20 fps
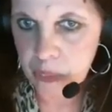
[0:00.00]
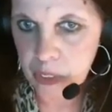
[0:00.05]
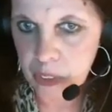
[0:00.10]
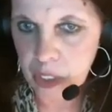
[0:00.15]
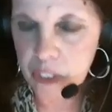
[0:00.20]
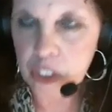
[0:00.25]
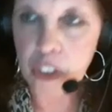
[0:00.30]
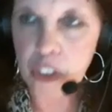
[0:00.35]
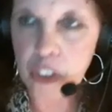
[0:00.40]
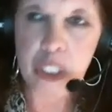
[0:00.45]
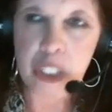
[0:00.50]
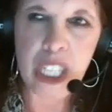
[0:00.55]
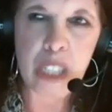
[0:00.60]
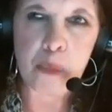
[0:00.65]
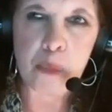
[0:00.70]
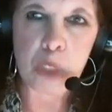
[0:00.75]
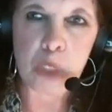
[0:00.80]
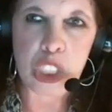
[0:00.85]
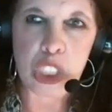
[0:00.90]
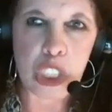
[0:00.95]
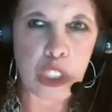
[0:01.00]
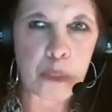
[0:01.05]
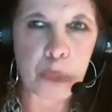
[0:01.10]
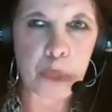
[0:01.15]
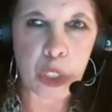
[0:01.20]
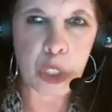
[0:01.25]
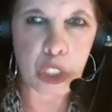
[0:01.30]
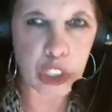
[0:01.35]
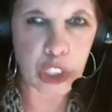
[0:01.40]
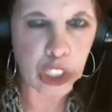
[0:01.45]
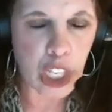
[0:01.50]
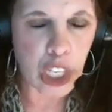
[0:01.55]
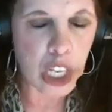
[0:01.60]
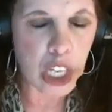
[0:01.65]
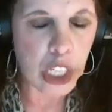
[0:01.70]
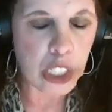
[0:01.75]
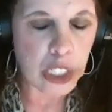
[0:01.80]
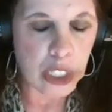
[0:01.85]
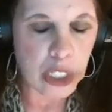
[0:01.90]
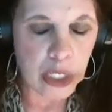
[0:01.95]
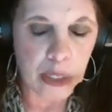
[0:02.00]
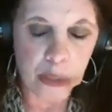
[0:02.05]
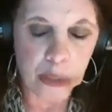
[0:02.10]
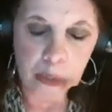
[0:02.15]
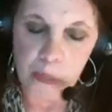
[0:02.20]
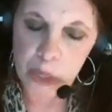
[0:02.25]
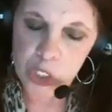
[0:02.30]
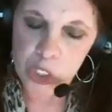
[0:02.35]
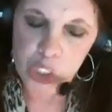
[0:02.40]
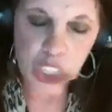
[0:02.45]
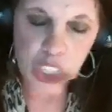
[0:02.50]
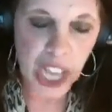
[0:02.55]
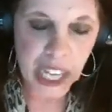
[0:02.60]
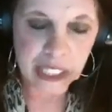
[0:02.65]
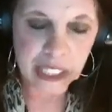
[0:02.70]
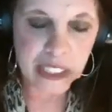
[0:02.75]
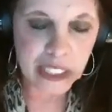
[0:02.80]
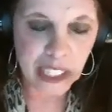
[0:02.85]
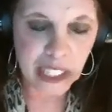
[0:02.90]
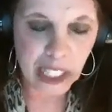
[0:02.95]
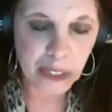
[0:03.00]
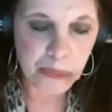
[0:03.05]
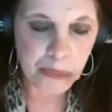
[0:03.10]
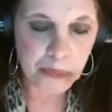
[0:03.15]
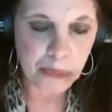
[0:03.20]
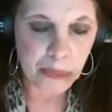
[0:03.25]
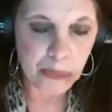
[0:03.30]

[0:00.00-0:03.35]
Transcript: I think her name was Ema, but she ended up